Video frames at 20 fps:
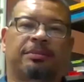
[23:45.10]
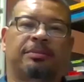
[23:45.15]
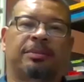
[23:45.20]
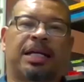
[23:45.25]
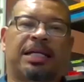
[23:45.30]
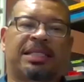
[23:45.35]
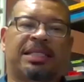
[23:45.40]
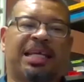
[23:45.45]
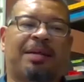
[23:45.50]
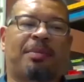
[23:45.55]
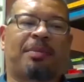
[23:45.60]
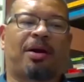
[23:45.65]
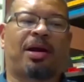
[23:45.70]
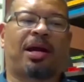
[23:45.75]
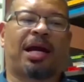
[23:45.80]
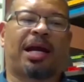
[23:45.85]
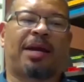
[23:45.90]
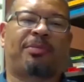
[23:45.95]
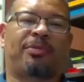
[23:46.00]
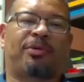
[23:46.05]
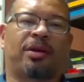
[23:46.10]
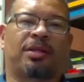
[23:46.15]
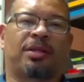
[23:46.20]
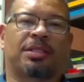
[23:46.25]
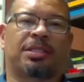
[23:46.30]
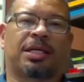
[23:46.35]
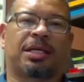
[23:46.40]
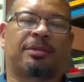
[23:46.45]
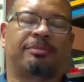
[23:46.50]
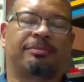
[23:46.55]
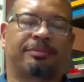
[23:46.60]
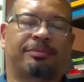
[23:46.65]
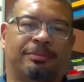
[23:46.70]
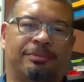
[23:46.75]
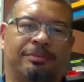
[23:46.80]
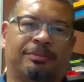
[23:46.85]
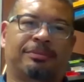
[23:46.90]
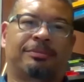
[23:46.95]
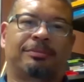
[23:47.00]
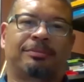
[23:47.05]
I say that about Kuyper all the time.
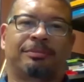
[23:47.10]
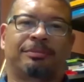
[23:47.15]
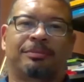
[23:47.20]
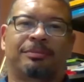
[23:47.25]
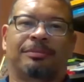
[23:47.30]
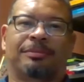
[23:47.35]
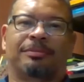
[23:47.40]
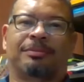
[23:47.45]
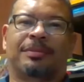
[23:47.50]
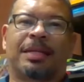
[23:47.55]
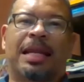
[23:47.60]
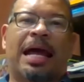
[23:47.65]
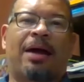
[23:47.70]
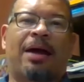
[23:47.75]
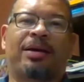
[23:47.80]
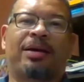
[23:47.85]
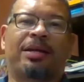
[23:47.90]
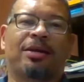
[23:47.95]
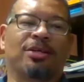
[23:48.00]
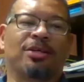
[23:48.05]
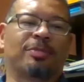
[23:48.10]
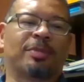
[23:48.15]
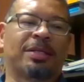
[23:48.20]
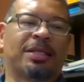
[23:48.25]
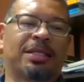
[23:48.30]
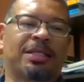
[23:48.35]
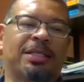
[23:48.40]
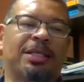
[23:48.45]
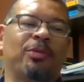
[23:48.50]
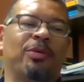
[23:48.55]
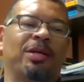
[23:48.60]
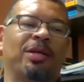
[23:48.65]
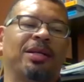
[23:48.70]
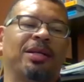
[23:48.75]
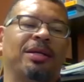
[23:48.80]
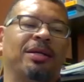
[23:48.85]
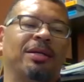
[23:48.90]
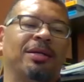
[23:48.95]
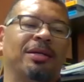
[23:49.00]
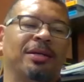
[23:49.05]
Now he knows, because he wouldn't
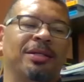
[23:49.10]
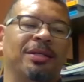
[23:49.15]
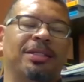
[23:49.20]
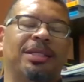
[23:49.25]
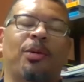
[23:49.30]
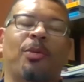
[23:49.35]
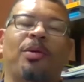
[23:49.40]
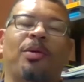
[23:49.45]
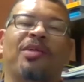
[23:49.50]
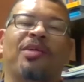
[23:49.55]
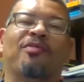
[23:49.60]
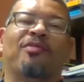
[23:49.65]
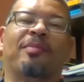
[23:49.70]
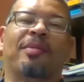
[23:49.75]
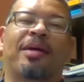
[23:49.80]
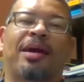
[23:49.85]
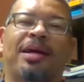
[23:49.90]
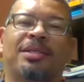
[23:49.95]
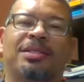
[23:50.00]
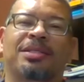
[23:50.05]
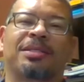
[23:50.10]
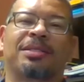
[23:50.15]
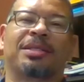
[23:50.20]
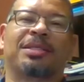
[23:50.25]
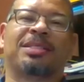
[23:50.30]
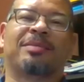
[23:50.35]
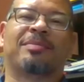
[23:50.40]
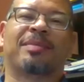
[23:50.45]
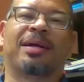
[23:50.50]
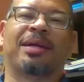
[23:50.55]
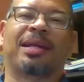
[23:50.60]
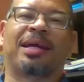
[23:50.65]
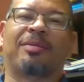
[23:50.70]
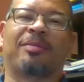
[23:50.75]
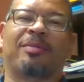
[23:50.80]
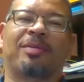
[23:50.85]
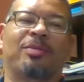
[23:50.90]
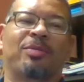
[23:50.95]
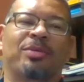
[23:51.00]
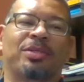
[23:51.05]
have imagined that somebody like
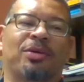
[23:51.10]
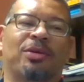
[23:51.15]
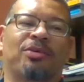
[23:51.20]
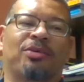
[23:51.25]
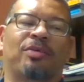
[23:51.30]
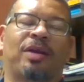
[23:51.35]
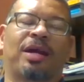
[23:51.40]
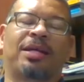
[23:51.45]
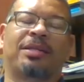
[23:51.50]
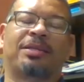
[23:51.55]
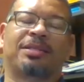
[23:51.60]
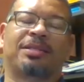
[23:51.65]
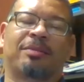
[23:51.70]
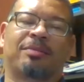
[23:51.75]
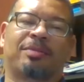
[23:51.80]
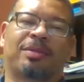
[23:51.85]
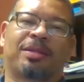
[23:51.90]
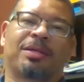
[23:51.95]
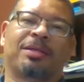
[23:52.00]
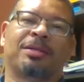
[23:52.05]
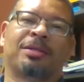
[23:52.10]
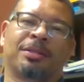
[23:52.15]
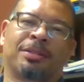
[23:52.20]
me was going to write something,